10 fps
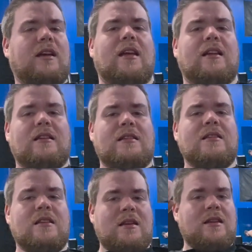I can
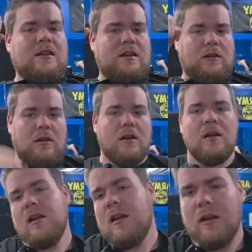here.
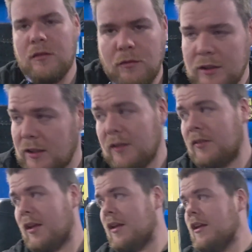I don't know what it
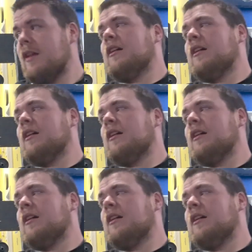is.